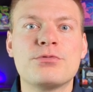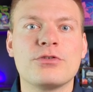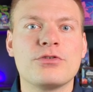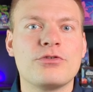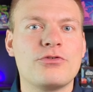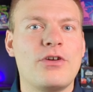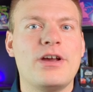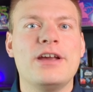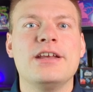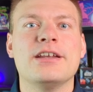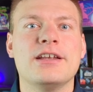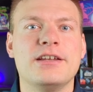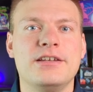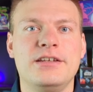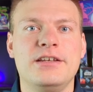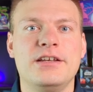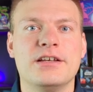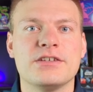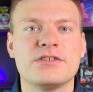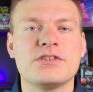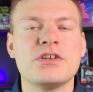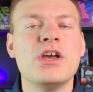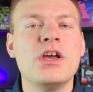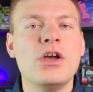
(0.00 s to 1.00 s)
great
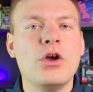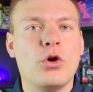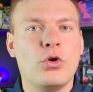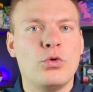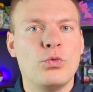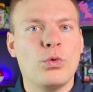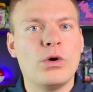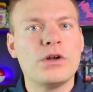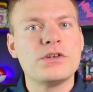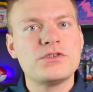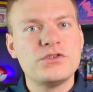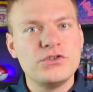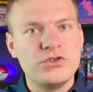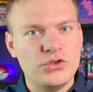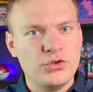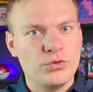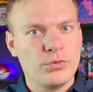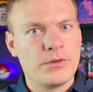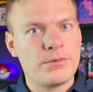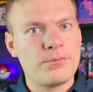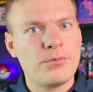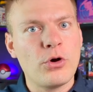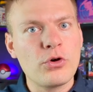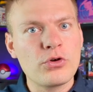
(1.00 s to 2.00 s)
ideas on what to do
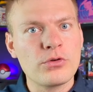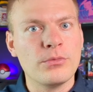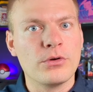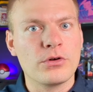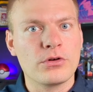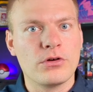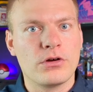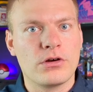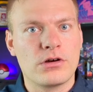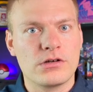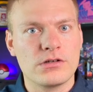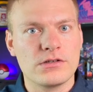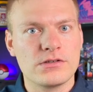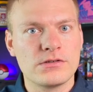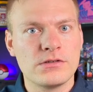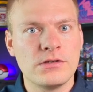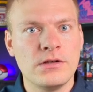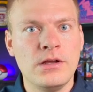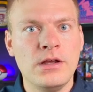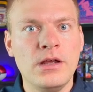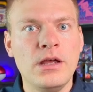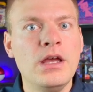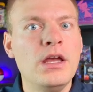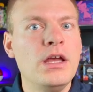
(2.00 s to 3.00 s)
with Pokemon cards.
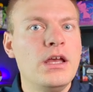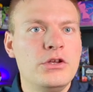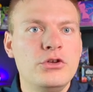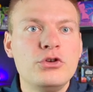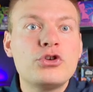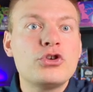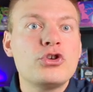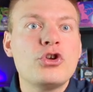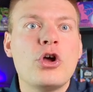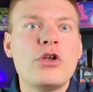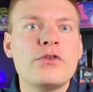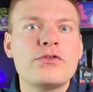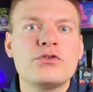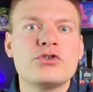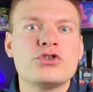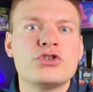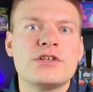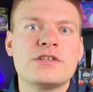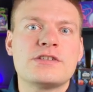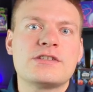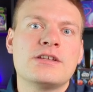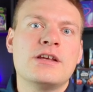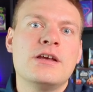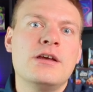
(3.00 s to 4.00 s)
You can also
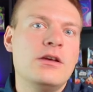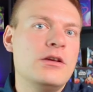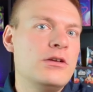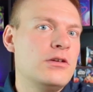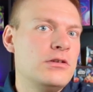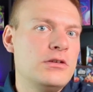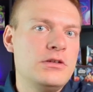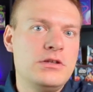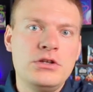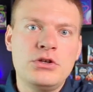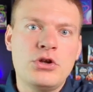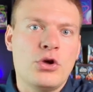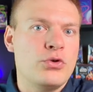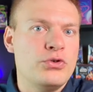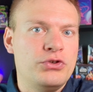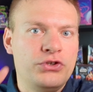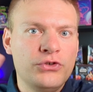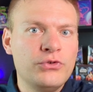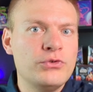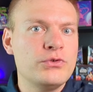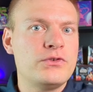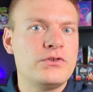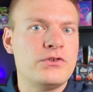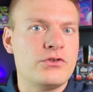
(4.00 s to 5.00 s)
just,
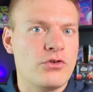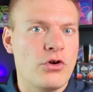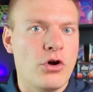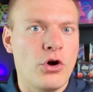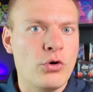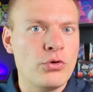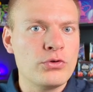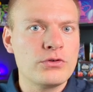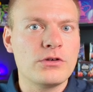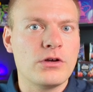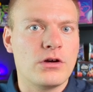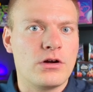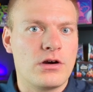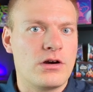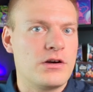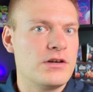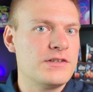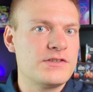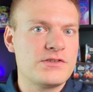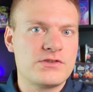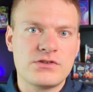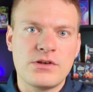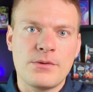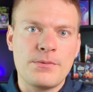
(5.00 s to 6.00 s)
use your own cards,
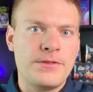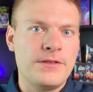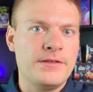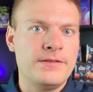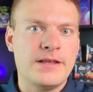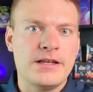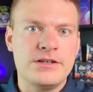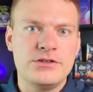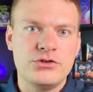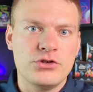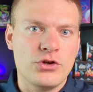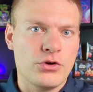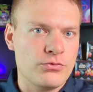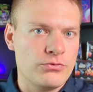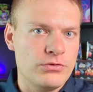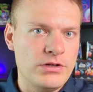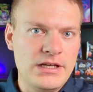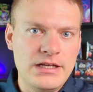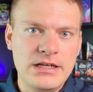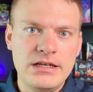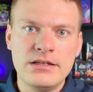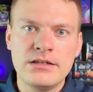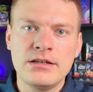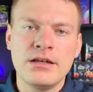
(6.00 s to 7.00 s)
something that you don't
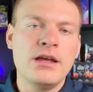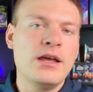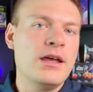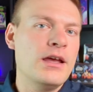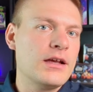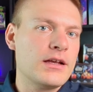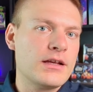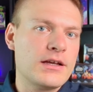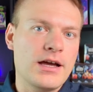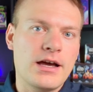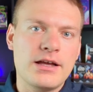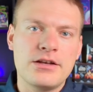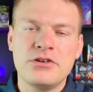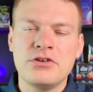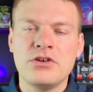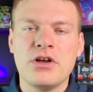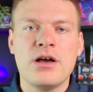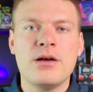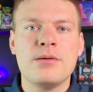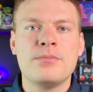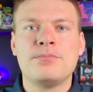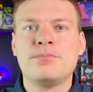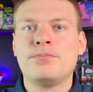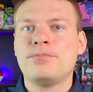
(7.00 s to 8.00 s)
need, cut it
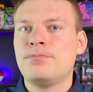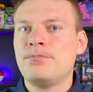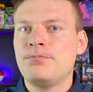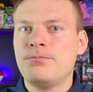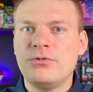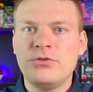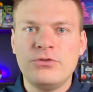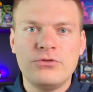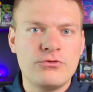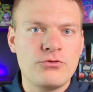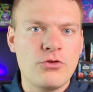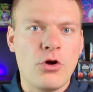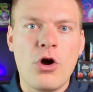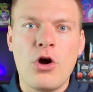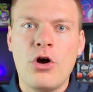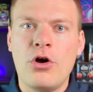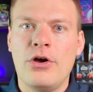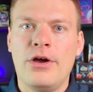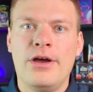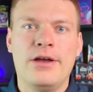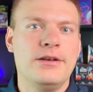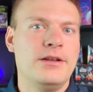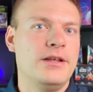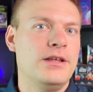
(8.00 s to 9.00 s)
up, draw
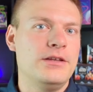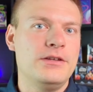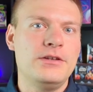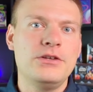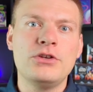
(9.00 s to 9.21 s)
on it,